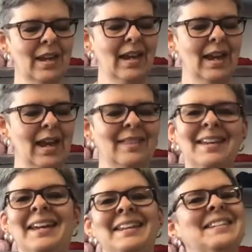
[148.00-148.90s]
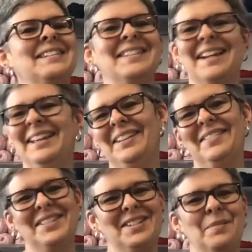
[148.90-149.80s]
And then I love
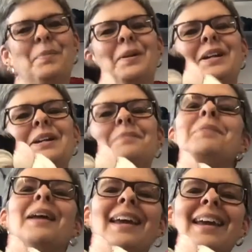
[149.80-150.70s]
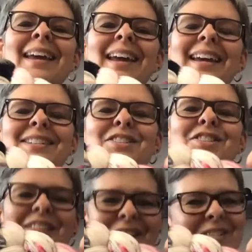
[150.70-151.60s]
this too. Pretty in pink. It's
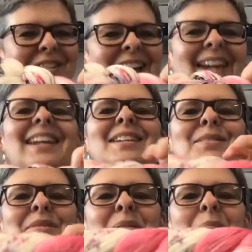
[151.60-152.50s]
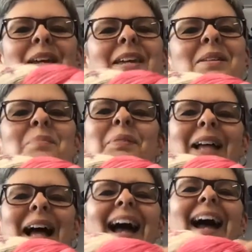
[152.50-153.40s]
so 80s with the pink and the
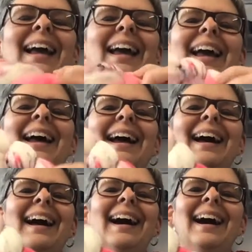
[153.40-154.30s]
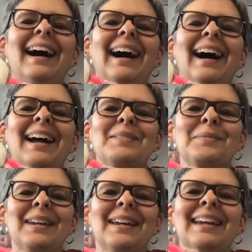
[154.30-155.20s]
black. I
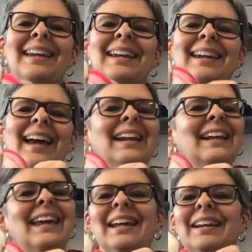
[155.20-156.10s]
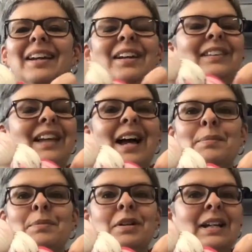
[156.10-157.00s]
mean, and again,
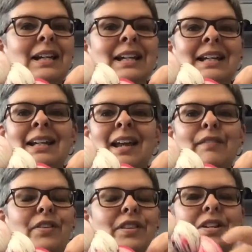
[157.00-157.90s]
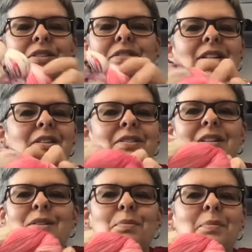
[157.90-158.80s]
lime green for the toes and heels, and
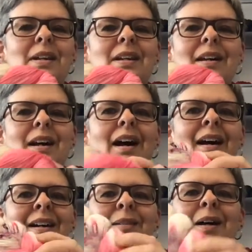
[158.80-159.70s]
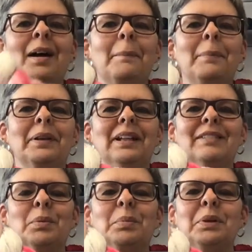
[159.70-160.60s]
this would be
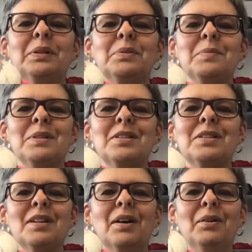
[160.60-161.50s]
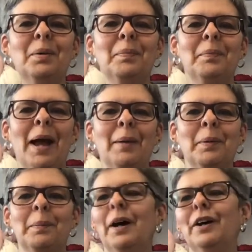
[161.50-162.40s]
unbelievable. It would be so
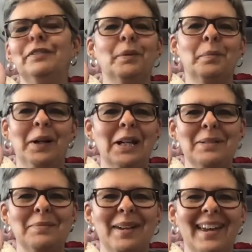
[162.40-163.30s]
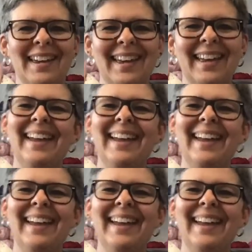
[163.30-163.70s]
apropos for pretty in pink.